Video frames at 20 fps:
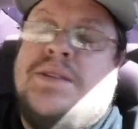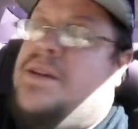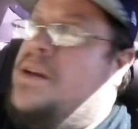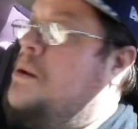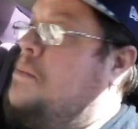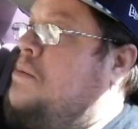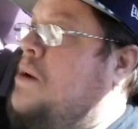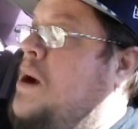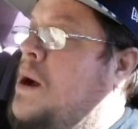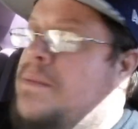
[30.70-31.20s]
But the
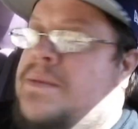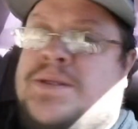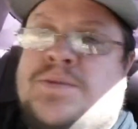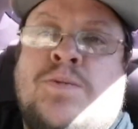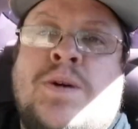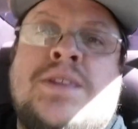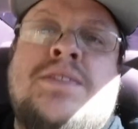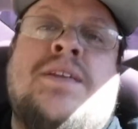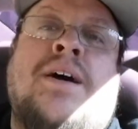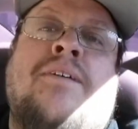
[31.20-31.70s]
only problem
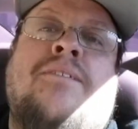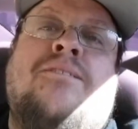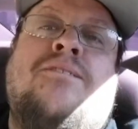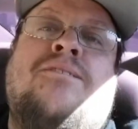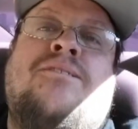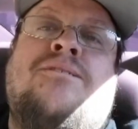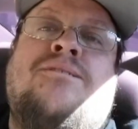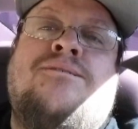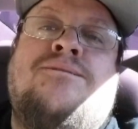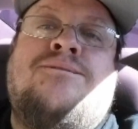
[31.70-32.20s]
is, what the
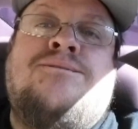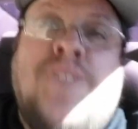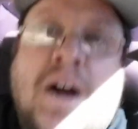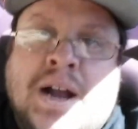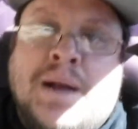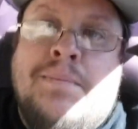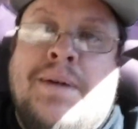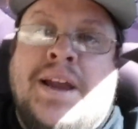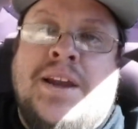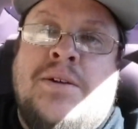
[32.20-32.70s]

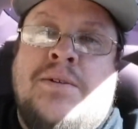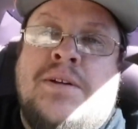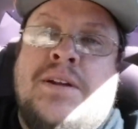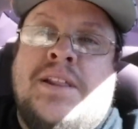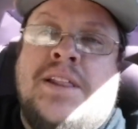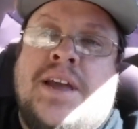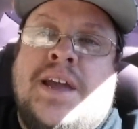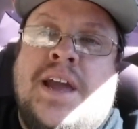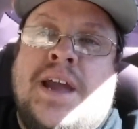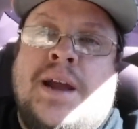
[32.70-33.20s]
fuck am I doing
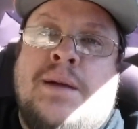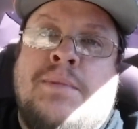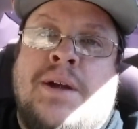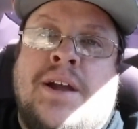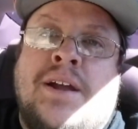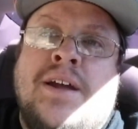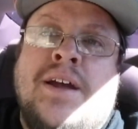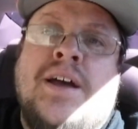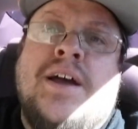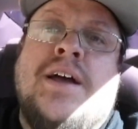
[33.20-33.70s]
in the
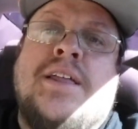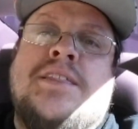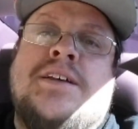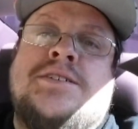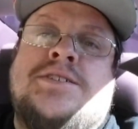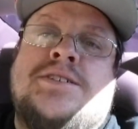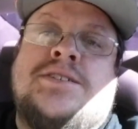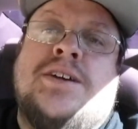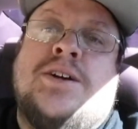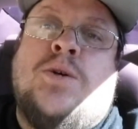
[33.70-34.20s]
Camry?
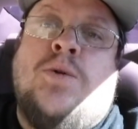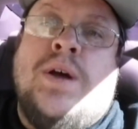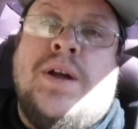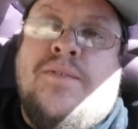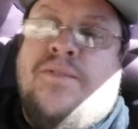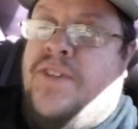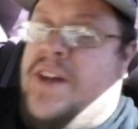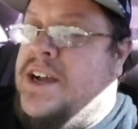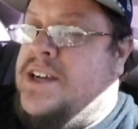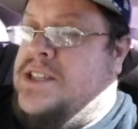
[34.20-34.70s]
This is a
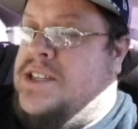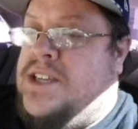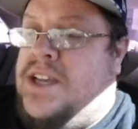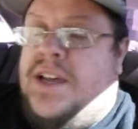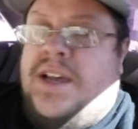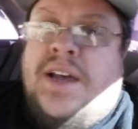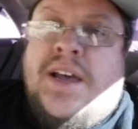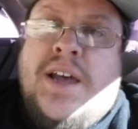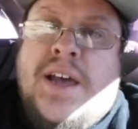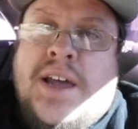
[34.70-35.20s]
quick
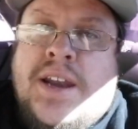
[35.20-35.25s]
fix.